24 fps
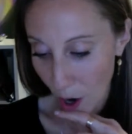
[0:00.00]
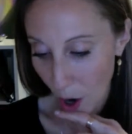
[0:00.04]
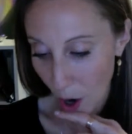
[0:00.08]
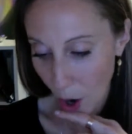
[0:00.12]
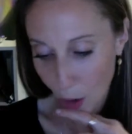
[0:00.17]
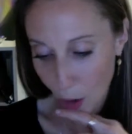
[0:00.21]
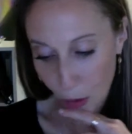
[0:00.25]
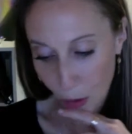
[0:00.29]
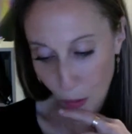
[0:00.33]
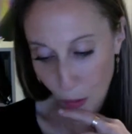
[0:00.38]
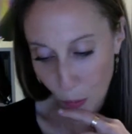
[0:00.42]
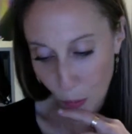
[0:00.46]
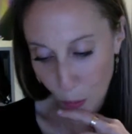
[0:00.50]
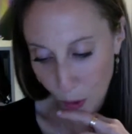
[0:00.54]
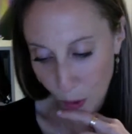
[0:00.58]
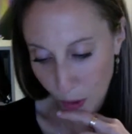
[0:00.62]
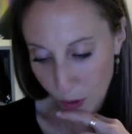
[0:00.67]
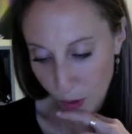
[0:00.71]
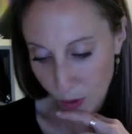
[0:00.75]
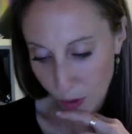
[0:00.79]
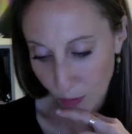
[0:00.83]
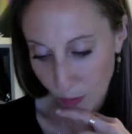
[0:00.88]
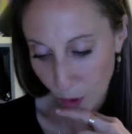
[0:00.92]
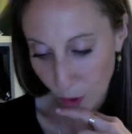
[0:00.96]
are the
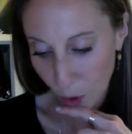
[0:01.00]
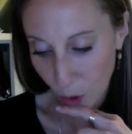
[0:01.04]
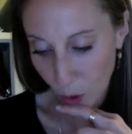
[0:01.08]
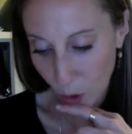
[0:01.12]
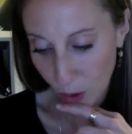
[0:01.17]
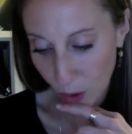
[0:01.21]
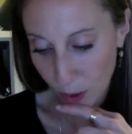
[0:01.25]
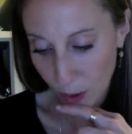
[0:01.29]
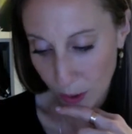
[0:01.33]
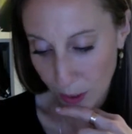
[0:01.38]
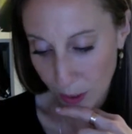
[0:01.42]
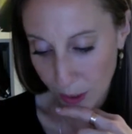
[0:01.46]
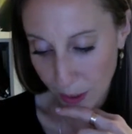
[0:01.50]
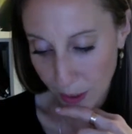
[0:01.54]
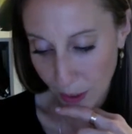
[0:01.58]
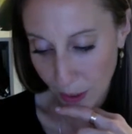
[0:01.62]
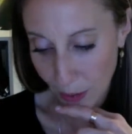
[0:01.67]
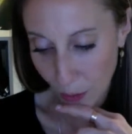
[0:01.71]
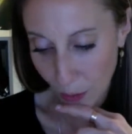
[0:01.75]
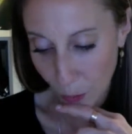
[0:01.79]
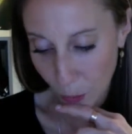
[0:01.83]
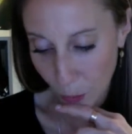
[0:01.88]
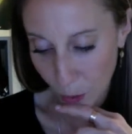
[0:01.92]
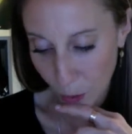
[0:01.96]
works of the Holy King
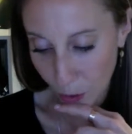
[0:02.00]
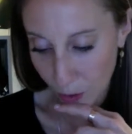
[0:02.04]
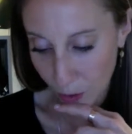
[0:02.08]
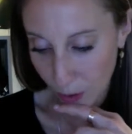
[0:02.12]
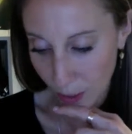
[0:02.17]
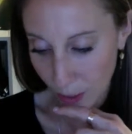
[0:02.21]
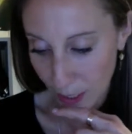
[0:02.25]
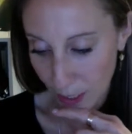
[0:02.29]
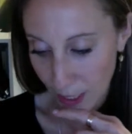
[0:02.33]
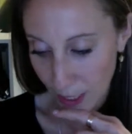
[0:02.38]
in the world.